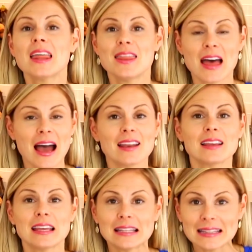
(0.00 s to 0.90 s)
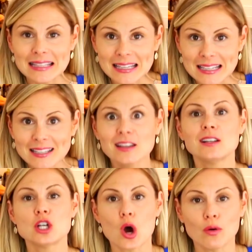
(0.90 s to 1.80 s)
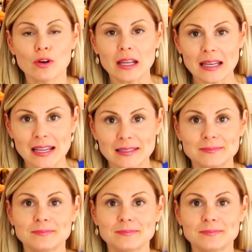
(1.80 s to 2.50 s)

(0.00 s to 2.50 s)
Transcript: that can lead to overeating.